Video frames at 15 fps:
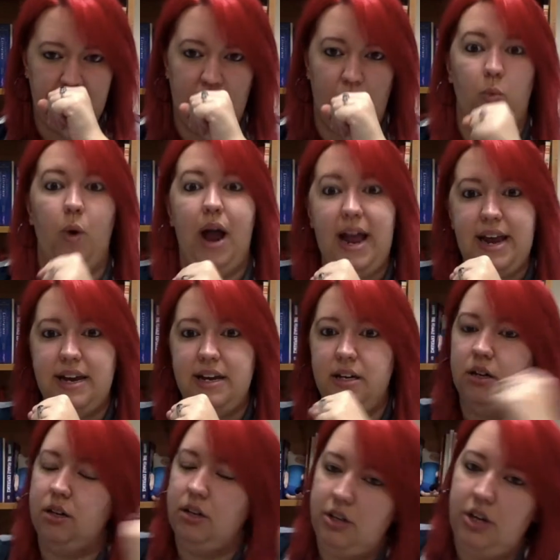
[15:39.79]

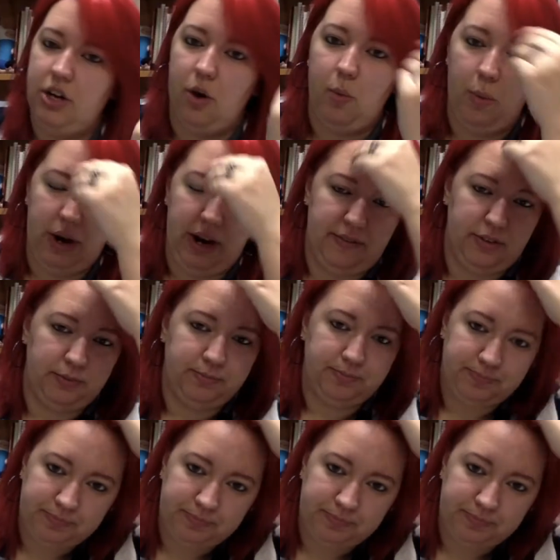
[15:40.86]
rain, whatever.